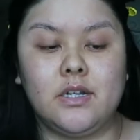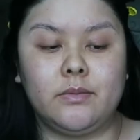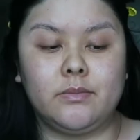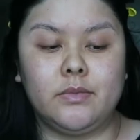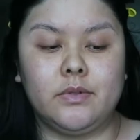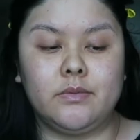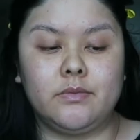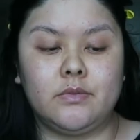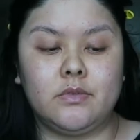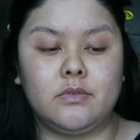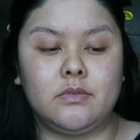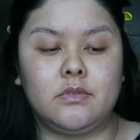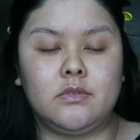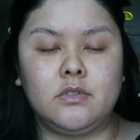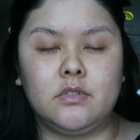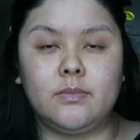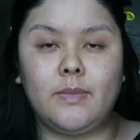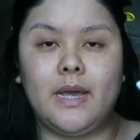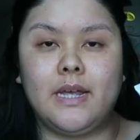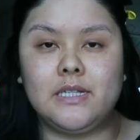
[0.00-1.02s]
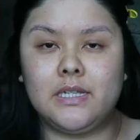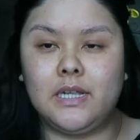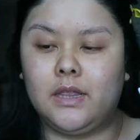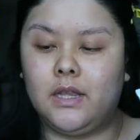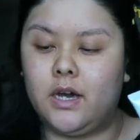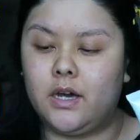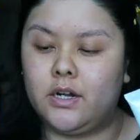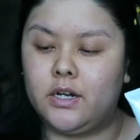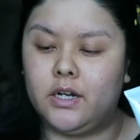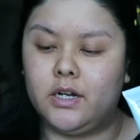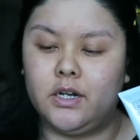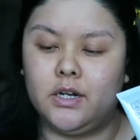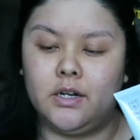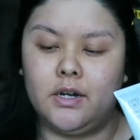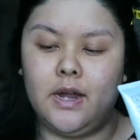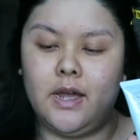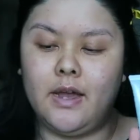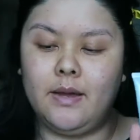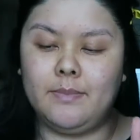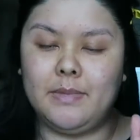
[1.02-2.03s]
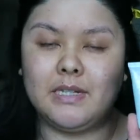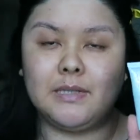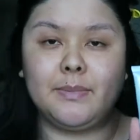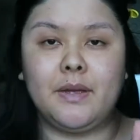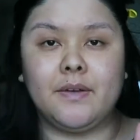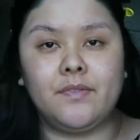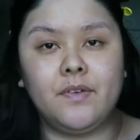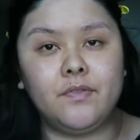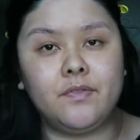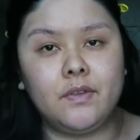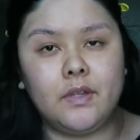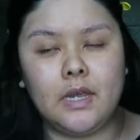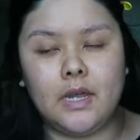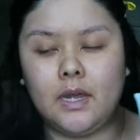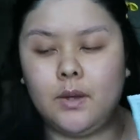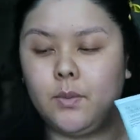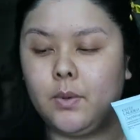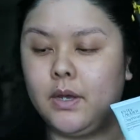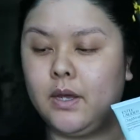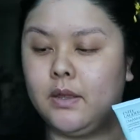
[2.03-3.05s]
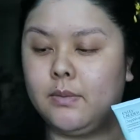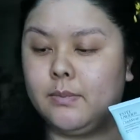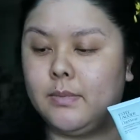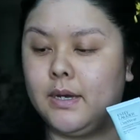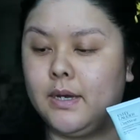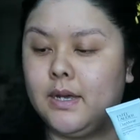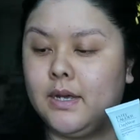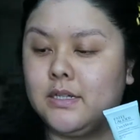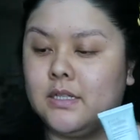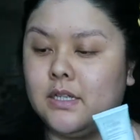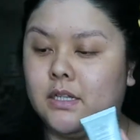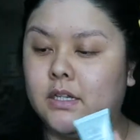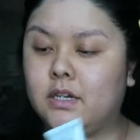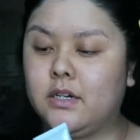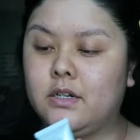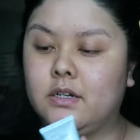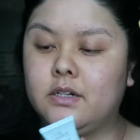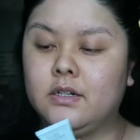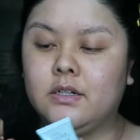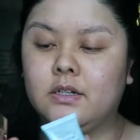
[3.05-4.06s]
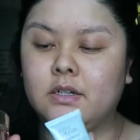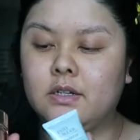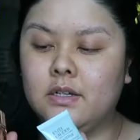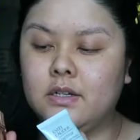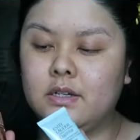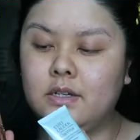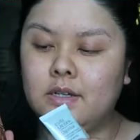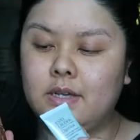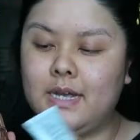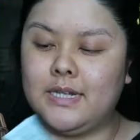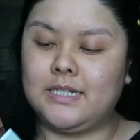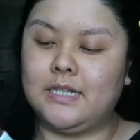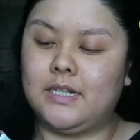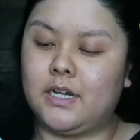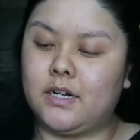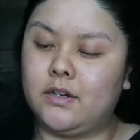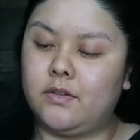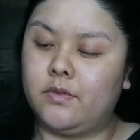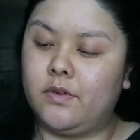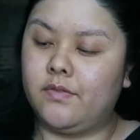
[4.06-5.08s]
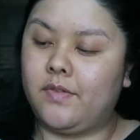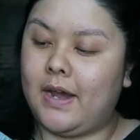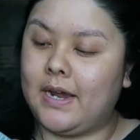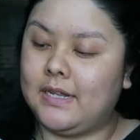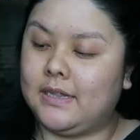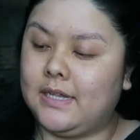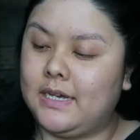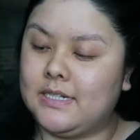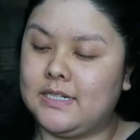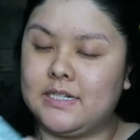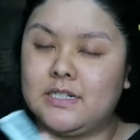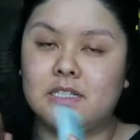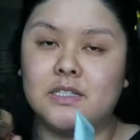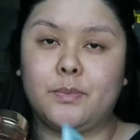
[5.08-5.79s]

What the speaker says: so I'm gonna do my Estee Lauder SPF 50 with my Estee Lauder Revitalizing